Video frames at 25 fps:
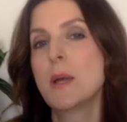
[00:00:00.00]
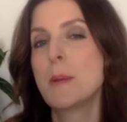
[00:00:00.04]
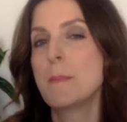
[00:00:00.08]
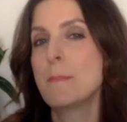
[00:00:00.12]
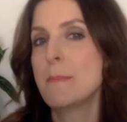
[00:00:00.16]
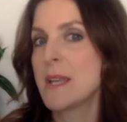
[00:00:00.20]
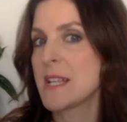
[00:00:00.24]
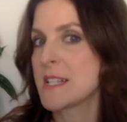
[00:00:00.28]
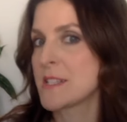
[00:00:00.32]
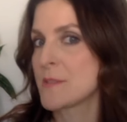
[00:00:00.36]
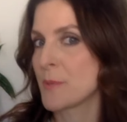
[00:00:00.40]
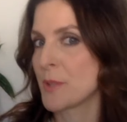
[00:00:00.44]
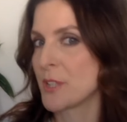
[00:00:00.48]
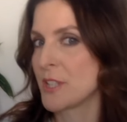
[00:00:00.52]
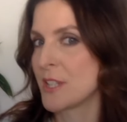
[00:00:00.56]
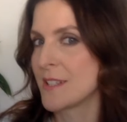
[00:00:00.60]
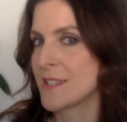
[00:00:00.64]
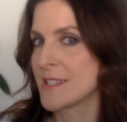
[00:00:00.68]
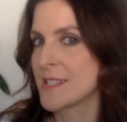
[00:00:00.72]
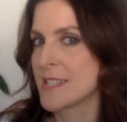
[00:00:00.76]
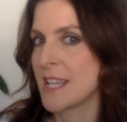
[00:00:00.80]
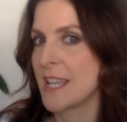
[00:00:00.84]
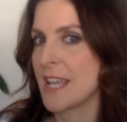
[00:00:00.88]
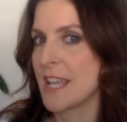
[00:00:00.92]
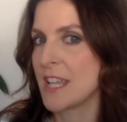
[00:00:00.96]

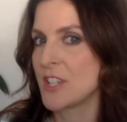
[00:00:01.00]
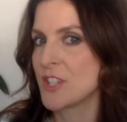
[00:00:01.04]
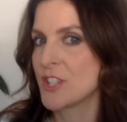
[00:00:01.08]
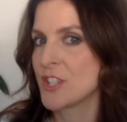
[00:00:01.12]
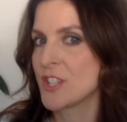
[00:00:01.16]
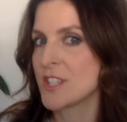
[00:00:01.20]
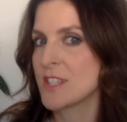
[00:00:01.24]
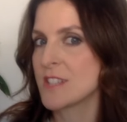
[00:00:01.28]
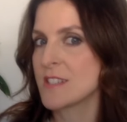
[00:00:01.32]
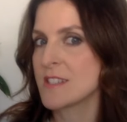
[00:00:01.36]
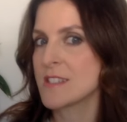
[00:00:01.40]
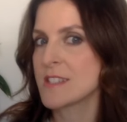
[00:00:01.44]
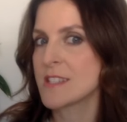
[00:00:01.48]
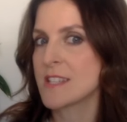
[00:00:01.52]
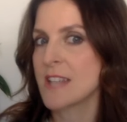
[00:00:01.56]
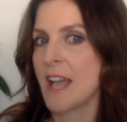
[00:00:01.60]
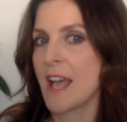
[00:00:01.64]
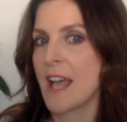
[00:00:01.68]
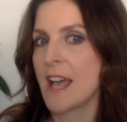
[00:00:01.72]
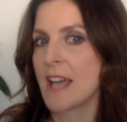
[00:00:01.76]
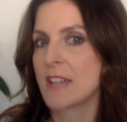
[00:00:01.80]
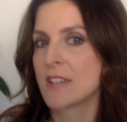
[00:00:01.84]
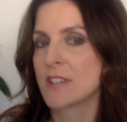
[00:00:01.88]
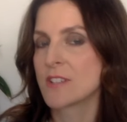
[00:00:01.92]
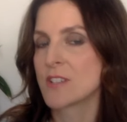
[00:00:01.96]
mispronunciations
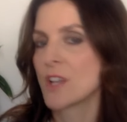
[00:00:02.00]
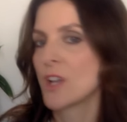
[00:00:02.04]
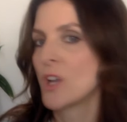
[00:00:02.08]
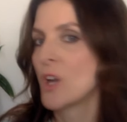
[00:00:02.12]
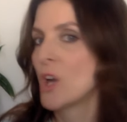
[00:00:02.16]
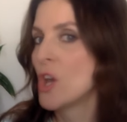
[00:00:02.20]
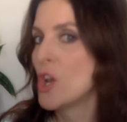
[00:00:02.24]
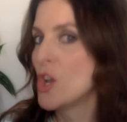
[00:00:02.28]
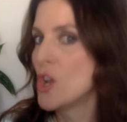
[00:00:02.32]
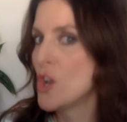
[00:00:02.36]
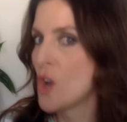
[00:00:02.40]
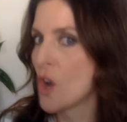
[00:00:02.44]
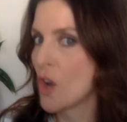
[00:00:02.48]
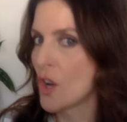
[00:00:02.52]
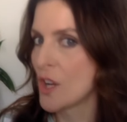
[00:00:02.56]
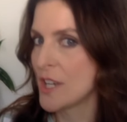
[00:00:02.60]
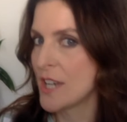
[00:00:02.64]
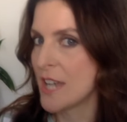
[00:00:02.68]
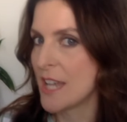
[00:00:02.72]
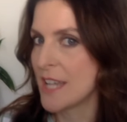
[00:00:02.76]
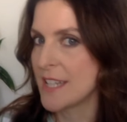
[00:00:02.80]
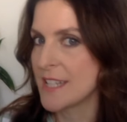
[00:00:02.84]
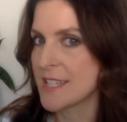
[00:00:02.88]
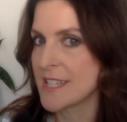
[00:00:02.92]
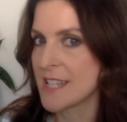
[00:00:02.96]
and
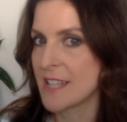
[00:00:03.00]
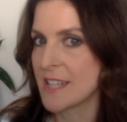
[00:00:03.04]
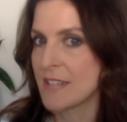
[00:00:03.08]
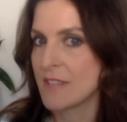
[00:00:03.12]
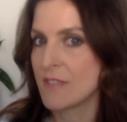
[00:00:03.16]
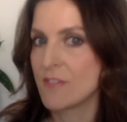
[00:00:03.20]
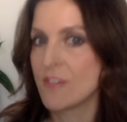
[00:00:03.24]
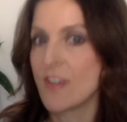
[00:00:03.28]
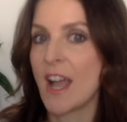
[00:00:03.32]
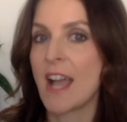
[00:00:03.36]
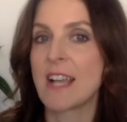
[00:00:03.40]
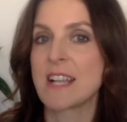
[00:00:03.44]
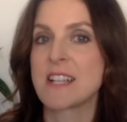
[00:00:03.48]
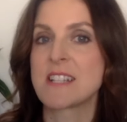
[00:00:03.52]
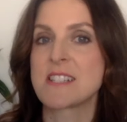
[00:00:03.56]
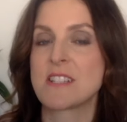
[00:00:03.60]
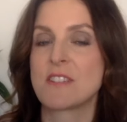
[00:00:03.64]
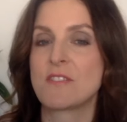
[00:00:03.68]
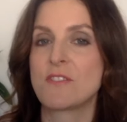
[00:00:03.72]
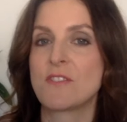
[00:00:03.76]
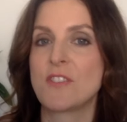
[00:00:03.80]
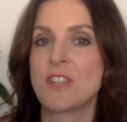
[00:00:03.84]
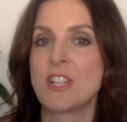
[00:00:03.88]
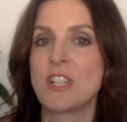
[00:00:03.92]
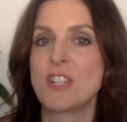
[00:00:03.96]
non-native
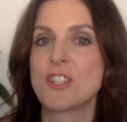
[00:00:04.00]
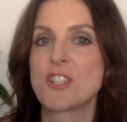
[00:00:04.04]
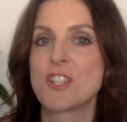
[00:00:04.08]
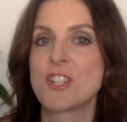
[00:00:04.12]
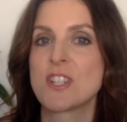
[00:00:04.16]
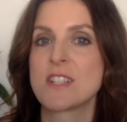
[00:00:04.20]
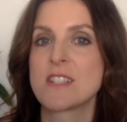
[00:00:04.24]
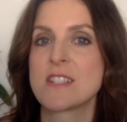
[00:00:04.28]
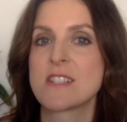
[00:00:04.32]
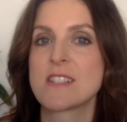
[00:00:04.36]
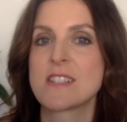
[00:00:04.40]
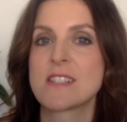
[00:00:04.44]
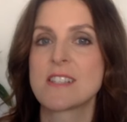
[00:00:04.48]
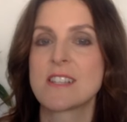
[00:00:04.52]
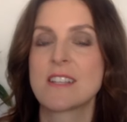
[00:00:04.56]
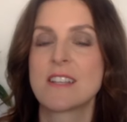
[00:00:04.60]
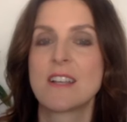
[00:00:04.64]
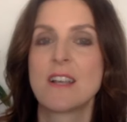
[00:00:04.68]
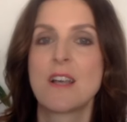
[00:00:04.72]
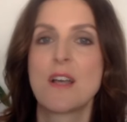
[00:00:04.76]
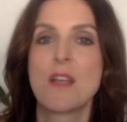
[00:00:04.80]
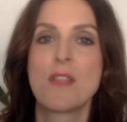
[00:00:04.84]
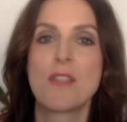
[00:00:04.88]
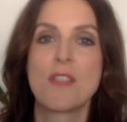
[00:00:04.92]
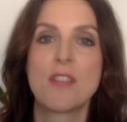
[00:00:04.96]
accent features
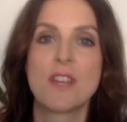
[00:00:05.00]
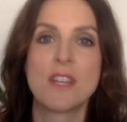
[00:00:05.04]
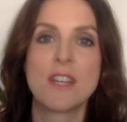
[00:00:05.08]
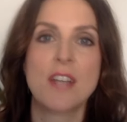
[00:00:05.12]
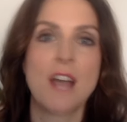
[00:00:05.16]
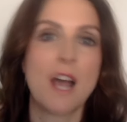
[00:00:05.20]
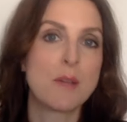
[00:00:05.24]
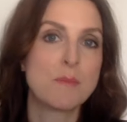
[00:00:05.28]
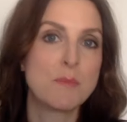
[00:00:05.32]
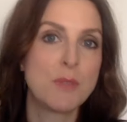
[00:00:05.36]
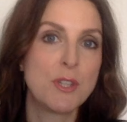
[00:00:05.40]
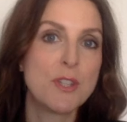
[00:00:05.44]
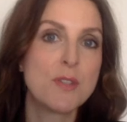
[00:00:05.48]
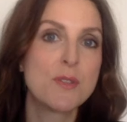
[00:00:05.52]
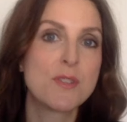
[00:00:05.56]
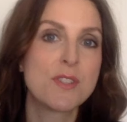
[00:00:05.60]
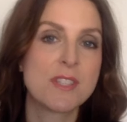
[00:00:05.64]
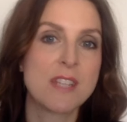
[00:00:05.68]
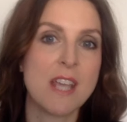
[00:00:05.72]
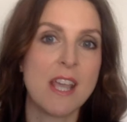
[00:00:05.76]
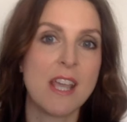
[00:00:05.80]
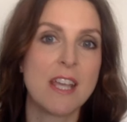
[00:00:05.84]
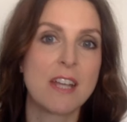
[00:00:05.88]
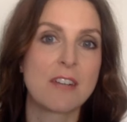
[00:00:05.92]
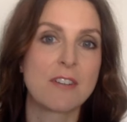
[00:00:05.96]
that I'm used to
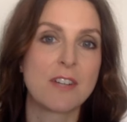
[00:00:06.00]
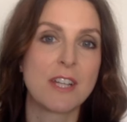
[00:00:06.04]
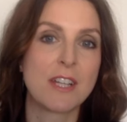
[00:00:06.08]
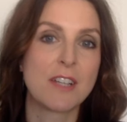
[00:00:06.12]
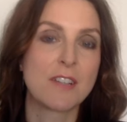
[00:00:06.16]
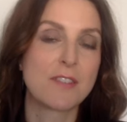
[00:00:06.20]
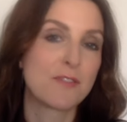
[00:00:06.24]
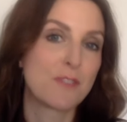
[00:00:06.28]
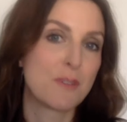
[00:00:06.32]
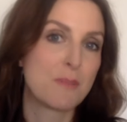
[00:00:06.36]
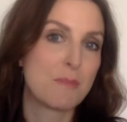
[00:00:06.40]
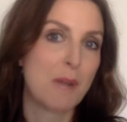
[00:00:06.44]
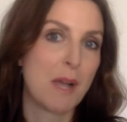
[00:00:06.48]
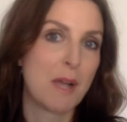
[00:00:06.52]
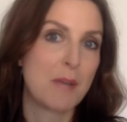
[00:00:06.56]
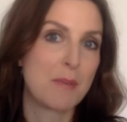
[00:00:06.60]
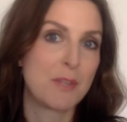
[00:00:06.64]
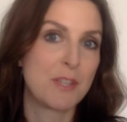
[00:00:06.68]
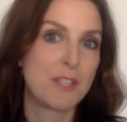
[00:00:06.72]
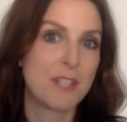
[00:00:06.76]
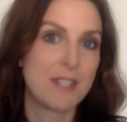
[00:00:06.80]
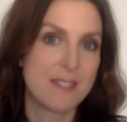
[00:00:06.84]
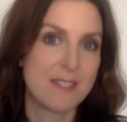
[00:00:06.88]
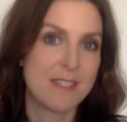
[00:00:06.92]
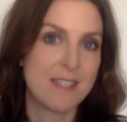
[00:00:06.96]
hearing from my
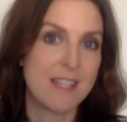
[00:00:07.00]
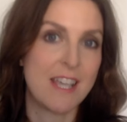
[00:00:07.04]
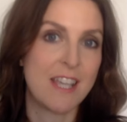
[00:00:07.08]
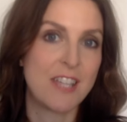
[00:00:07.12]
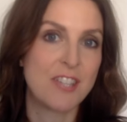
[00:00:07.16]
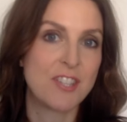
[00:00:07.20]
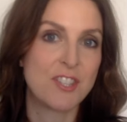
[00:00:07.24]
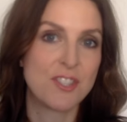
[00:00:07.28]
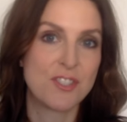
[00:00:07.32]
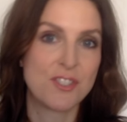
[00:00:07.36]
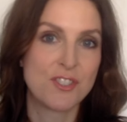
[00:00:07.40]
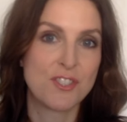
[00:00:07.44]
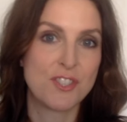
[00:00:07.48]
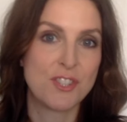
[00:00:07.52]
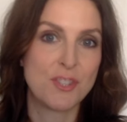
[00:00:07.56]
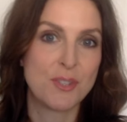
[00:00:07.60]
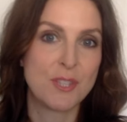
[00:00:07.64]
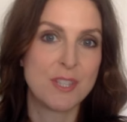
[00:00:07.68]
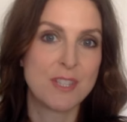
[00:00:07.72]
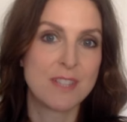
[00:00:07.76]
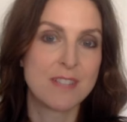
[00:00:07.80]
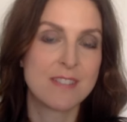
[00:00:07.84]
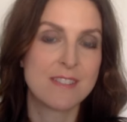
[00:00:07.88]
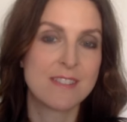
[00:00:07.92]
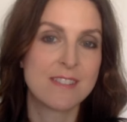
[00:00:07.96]
pronunciation
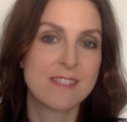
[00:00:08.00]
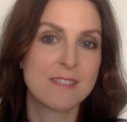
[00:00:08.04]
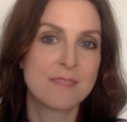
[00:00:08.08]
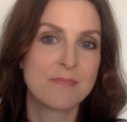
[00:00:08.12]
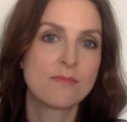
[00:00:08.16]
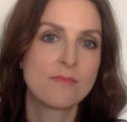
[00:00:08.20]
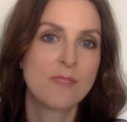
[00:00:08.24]
students.